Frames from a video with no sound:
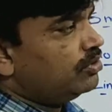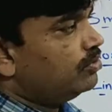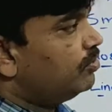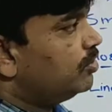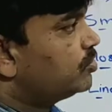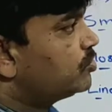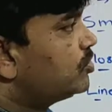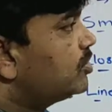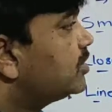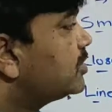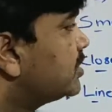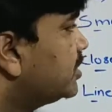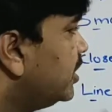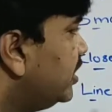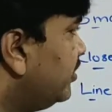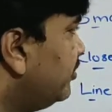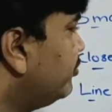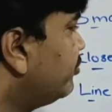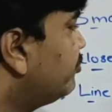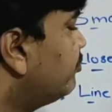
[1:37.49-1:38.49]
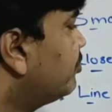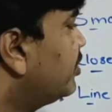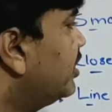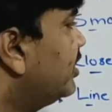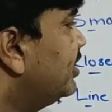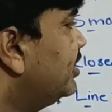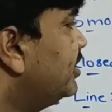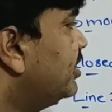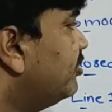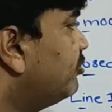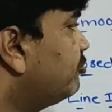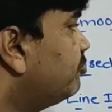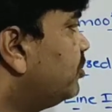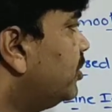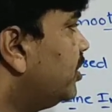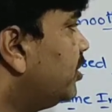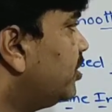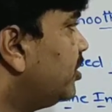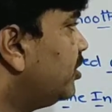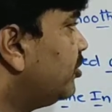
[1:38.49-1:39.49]
Okay, students, if f
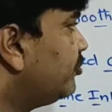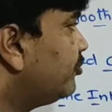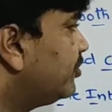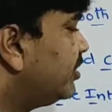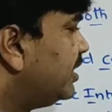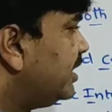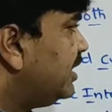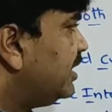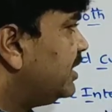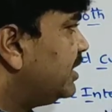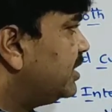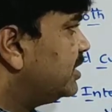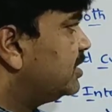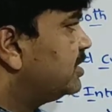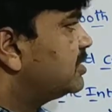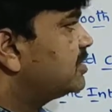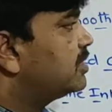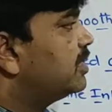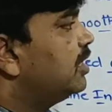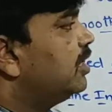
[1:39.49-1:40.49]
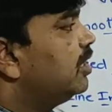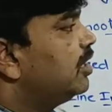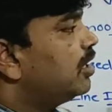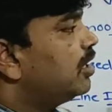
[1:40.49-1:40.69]
bar of t is